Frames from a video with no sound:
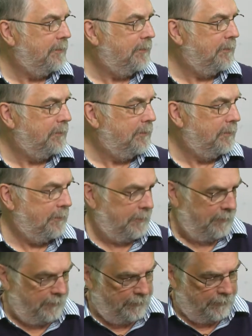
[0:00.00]

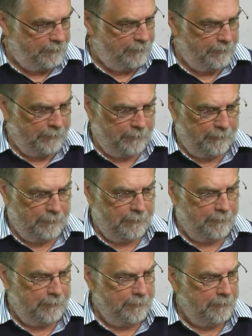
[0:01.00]

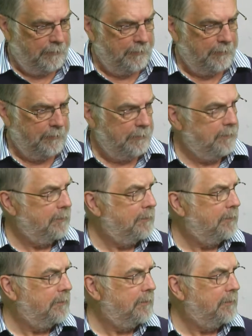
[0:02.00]

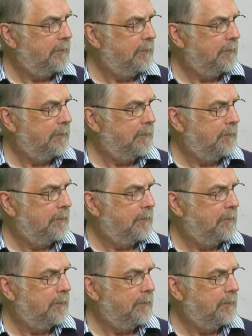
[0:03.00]

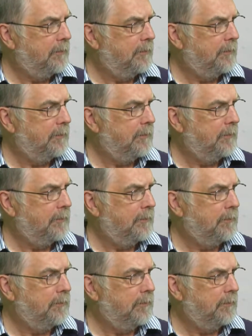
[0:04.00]

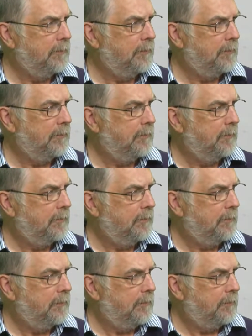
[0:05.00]

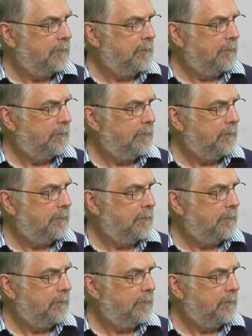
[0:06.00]
The person shown says nothing.